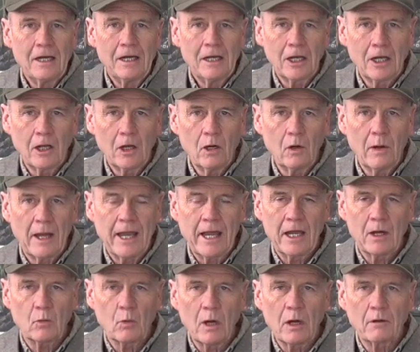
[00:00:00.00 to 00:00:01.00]
Hello
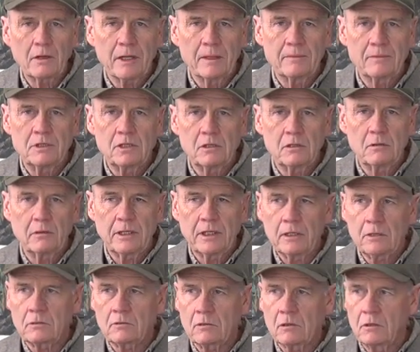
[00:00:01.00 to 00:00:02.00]
and welcome to
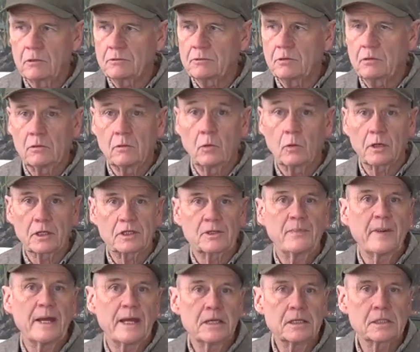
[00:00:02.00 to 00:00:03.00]
Intro to
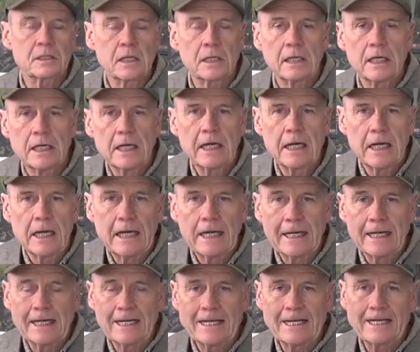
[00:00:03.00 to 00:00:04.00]
Workspace.
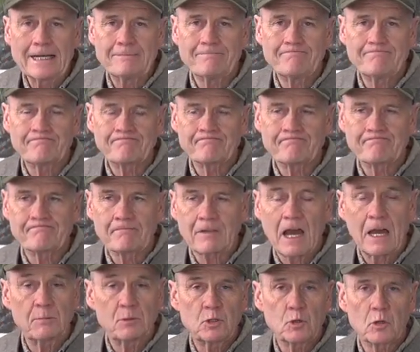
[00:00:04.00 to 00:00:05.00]
Um,
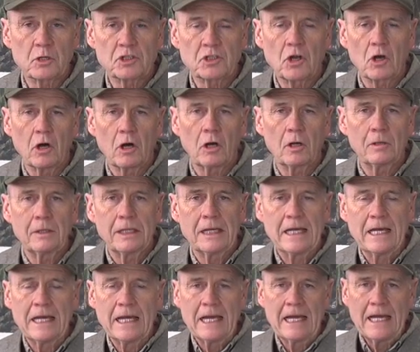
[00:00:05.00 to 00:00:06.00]
I'm George Coll.
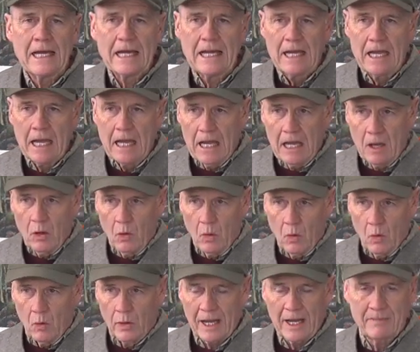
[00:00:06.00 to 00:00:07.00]

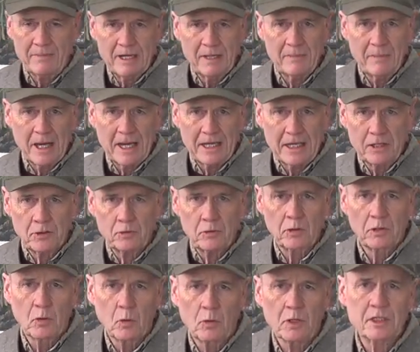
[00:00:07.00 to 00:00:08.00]
What I mean by Intro
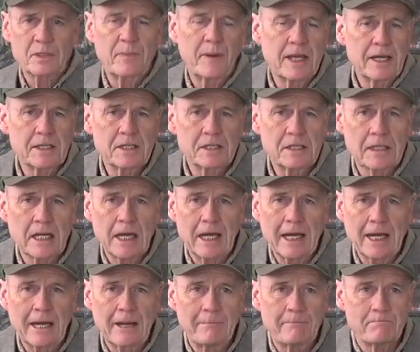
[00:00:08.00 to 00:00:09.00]
to Workspace,
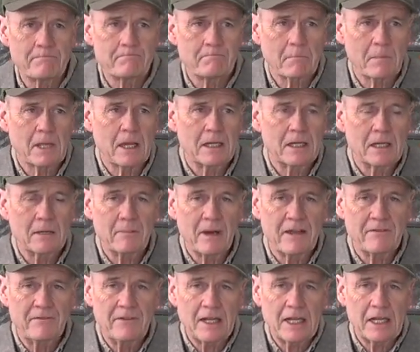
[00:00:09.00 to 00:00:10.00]
um, in my
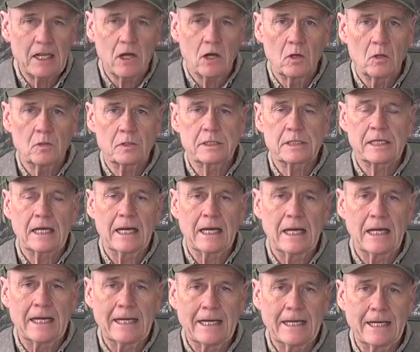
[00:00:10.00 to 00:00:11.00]
videos
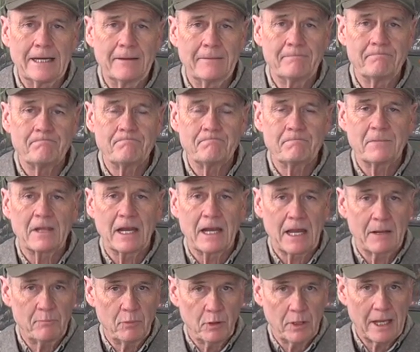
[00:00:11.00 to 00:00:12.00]
um, that
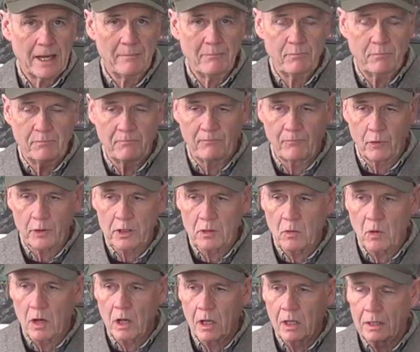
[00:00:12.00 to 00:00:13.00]
I put up for you
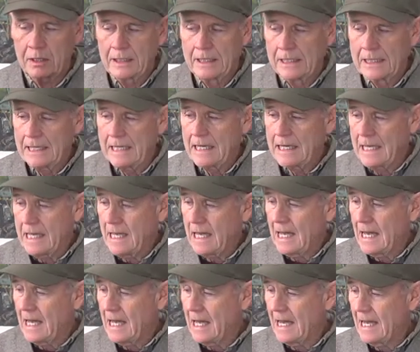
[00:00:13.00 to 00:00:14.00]
all,
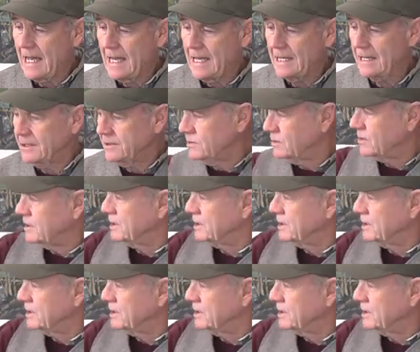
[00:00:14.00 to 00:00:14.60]
I, uh, you